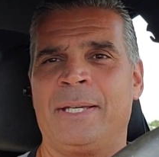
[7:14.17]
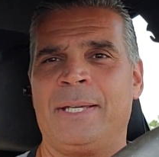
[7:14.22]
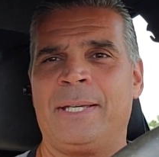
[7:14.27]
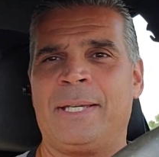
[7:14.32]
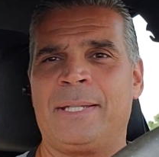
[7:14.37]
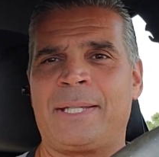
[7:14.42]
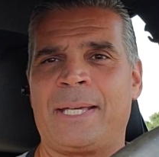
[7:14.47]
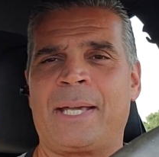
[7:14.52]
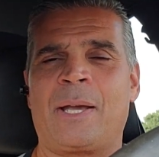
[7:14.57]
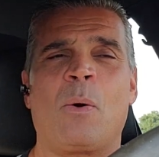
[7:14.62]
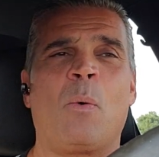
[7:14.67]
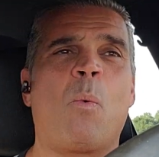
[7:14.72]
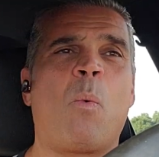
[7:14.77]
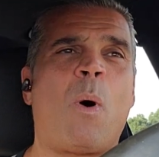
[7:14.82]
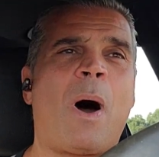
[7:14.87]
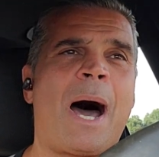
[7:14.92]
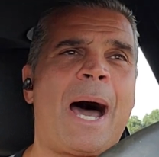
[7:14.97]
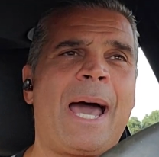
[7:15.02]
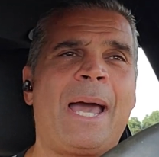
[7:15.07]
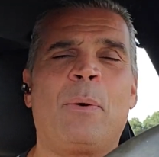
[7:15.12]
It's like,
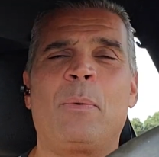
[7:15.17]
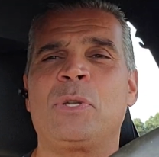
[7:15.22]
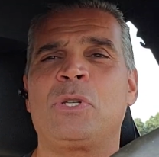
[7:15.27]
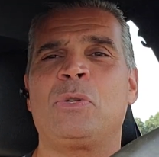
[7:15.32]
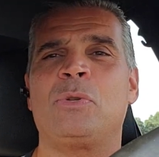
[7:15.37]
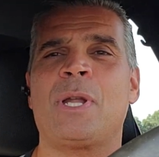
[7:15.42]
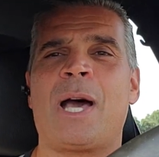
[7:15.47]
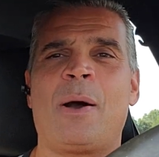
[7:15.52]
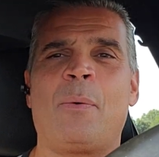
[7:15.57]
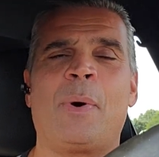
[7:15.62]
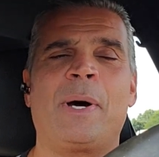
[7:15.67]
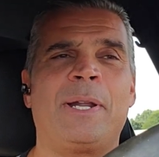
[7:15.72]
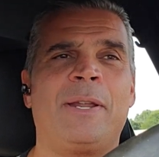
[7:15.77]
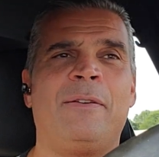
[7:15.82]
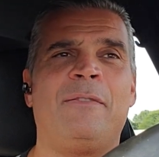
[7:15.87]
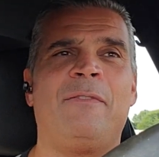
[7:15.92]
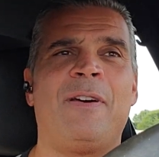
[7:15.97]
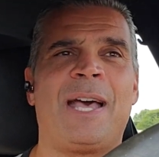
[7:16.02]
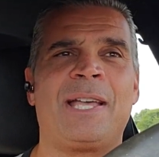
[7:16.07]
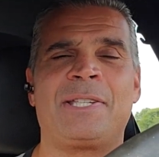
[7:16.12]
why would you not want to
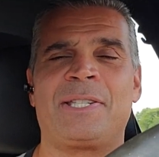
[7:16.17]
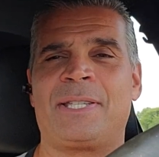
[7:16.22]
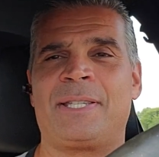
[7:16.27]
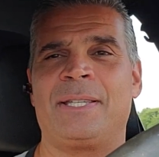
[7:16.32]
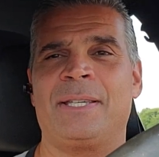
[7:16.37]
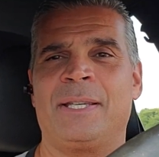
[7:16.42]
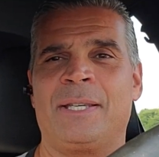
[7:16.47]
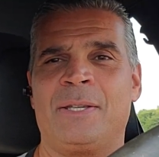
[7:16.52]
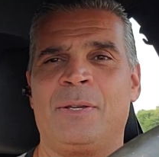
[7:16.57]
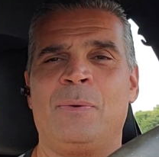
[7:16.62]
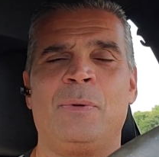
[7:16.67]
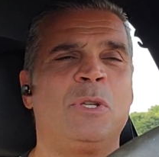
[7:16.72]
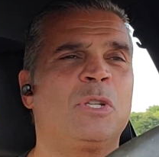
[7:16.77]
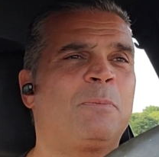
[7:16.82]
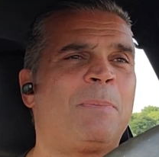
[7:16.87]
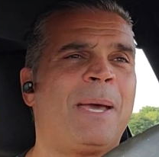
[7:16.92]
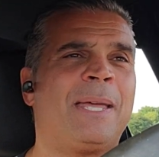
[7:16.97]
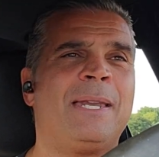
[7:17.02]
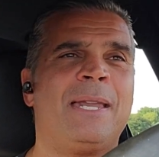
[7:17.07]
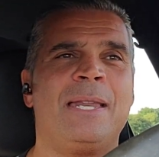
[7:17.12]
invest?
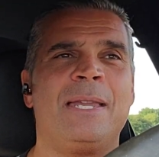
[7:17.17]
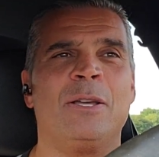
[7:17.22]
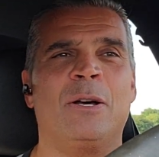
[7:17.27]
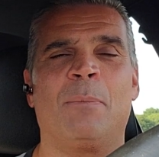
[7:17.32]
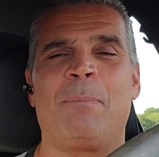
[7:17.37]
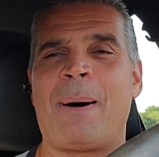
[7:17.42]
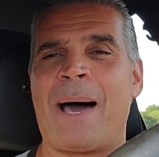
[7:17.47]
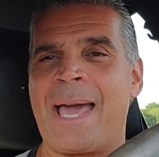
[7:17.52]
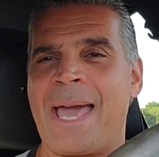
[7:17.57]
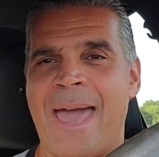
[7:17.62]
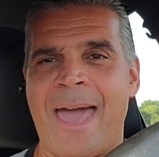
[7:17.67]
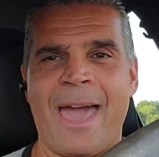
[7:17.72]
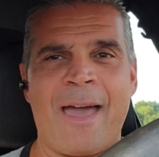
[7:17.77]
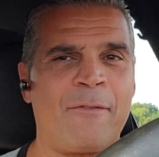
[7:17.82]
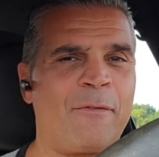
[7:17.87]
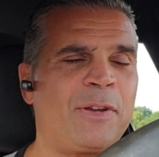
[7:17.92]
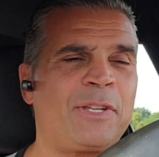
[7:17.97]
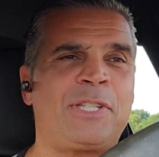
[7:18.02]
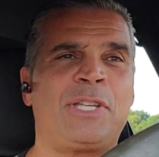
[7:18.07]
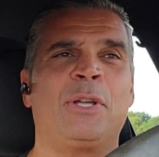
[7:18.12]
You'll buy
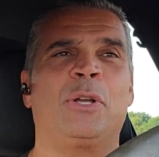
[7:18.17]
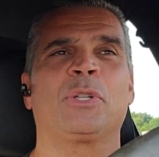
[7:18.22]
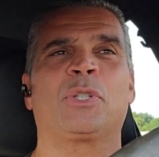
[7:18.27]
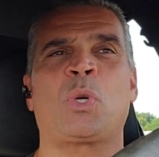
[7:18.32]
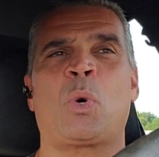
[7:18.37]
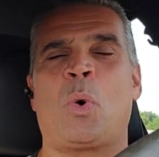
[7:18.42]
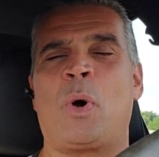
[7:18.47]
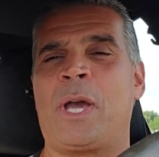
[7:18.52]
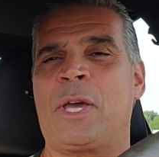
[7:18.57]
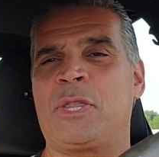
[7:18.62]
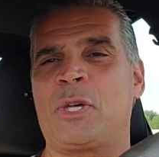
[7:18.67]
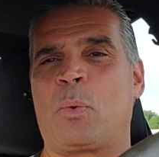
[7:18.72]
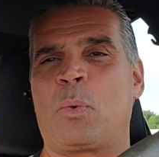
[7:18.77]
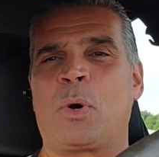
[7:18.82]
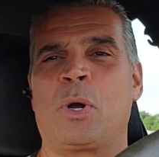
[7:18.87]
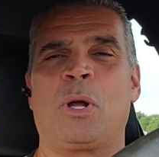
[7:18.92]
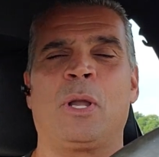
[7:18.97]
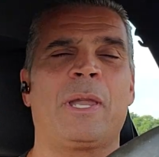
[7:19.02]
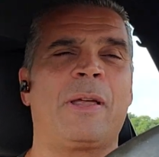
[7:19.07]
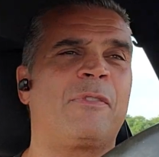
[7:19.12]
every single toy in the
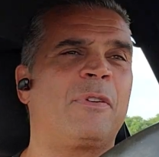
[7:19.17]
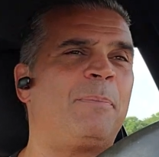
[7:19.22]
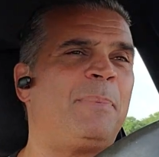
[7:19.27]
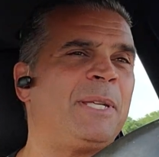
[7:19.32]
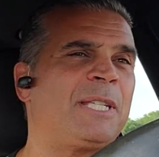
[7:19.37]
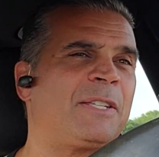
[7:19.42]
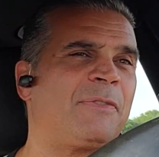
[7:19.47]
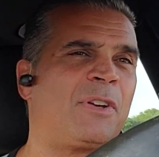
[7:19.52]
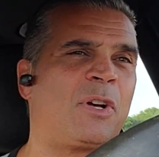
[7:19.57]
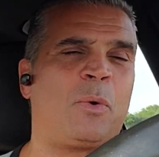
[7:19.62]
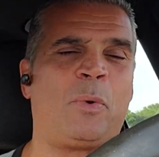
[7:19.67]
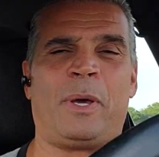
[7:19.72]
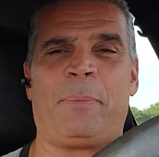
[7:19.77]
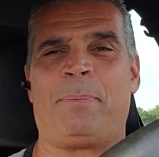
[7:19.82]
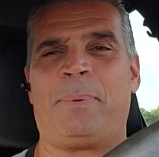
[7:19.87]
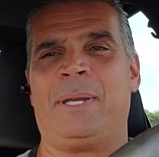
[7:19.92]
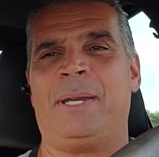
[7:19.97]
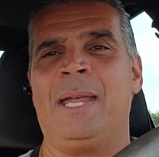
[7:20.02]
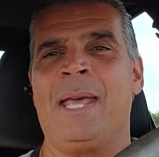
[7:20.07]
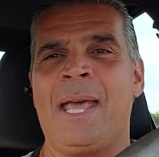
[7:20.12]
world, every piece of
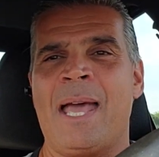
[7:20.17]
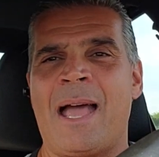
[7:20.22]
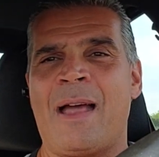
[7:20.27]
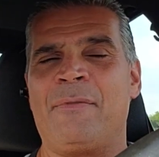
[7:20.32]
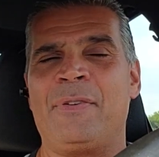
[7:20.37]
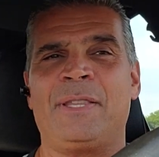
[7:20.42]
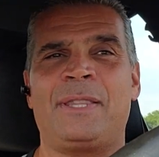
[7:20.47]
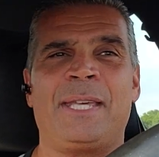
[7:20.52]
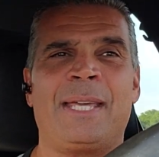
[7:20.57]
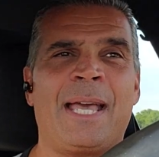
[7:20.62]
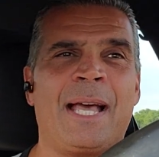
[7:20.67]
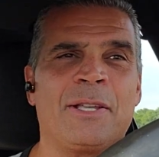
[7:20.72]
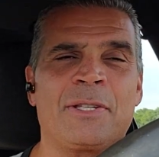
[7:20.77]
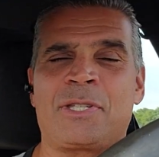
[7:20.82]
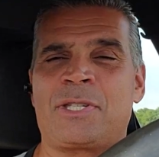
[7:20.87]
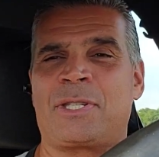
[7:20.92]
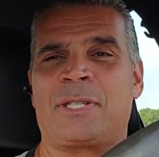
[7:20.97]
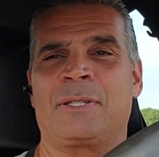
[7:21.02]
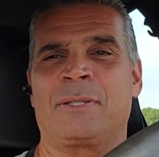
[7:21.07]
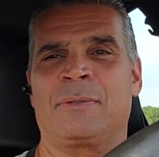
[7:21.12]
equipment, everything
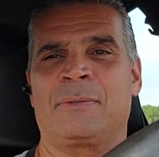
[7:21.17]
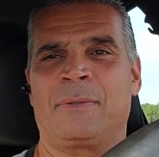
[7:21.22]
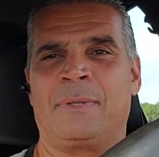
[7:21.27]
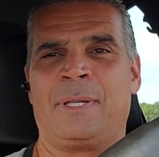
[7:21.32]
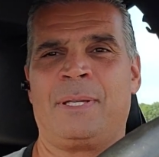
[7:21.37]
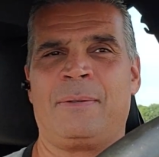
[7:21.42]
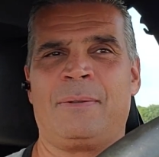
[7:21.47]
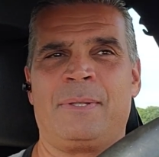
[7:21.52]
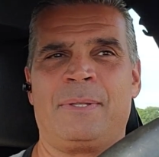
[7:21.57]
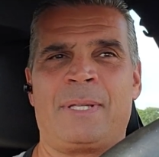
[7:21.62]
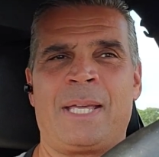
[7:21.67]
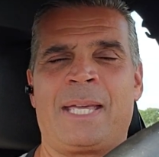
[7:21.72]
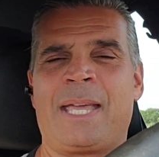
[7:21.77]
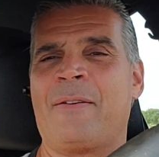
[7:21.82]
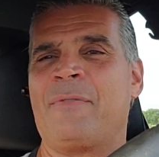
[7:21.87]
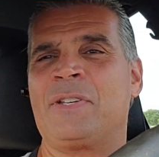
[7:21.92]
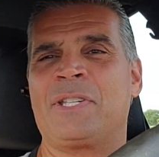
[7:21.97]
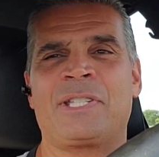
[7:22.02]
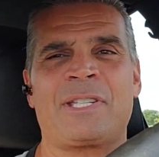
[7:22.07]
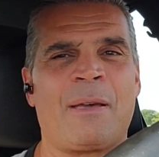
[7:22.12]
else, take
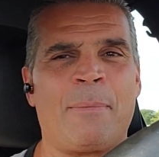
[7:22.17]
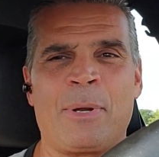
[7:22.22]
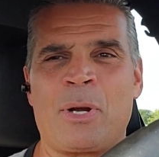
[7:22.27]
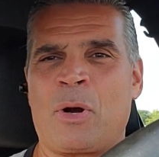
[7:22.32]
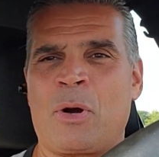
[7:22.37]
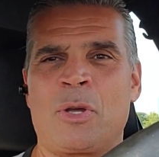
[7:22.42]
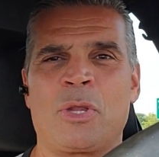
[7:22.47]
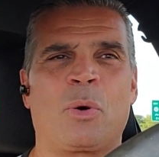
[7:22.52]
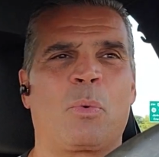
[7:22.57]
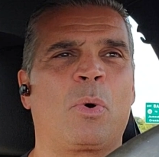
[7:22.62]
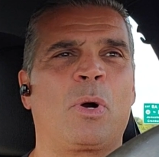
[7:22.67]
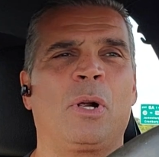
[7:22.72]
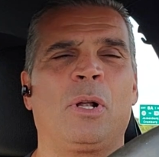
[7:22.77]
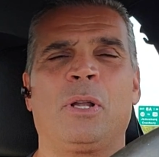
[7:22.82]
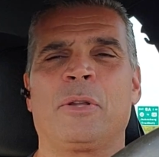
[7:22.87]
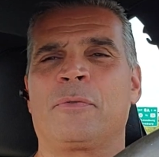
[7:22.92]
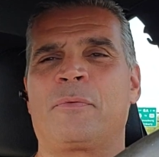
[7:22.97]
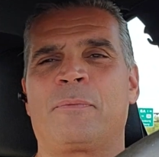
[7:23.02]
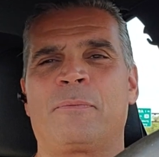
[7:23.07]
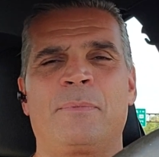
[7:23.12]
every seminar in the
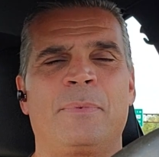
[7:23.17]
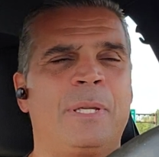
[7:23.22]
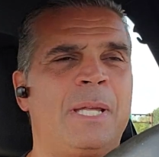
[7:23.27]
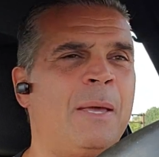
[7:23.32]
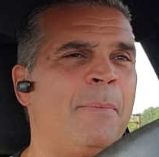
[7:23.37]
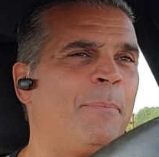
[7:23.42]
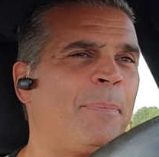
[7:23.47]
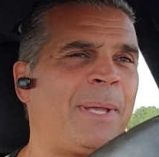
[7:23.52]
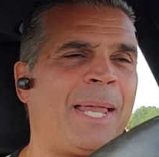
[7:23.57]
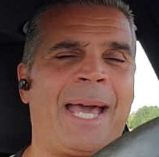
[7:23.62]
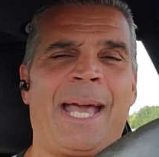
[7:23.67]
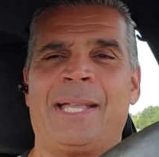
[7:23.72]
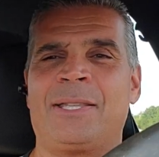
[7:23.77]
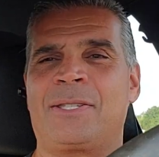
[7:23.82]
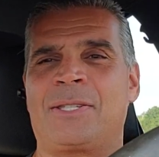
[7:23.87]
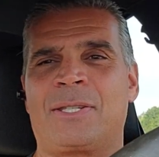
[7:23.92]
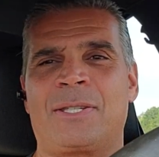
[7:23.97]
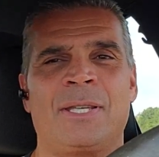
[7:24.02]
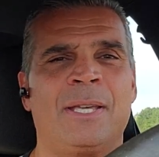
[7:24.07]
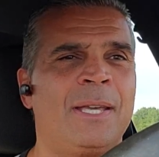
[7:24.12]
world,
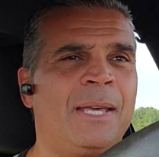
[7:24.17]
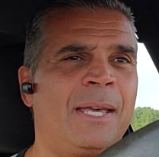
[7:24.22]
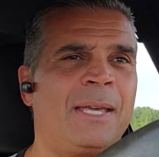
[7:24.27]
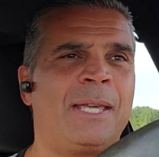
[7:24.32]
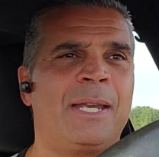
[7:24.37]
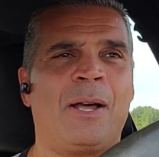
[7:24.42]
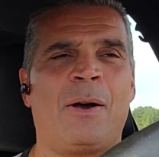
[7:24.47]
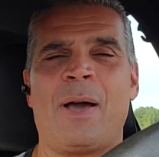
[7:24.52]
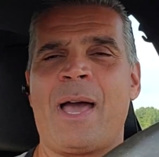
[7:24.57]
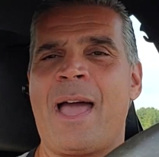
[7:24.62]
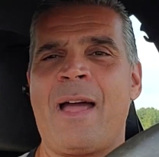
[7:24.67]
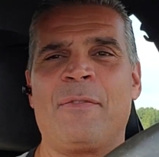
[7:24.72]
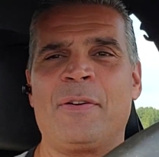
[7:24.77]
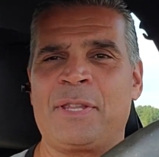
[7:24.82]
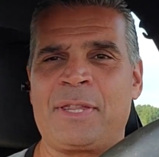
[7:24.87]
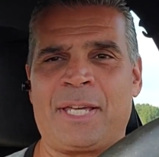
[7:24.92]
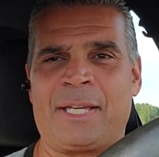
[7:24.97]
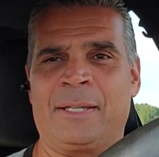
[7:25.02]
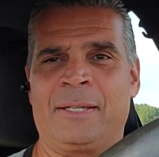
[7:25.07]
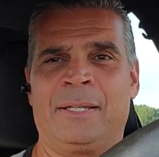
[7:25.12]
implants,
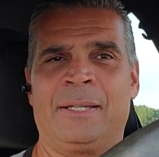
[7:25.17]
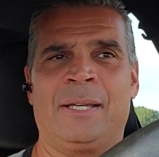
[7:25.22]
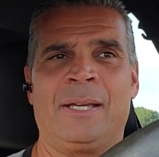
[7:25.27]
everything.